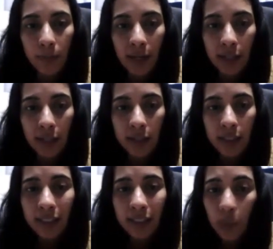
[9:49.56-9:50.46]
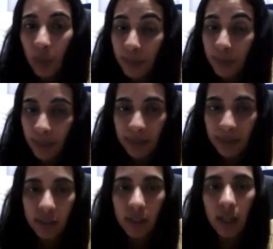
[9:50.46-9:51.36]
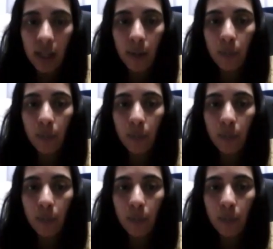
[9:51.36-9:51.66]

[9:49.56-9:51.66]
and there you can see how